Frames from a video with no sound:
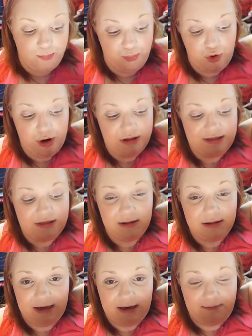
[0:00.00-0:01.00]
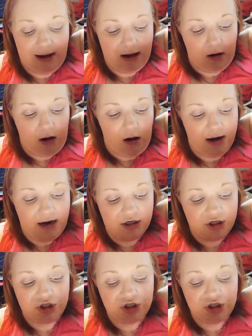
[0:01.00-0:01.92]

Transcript: put the lid back on as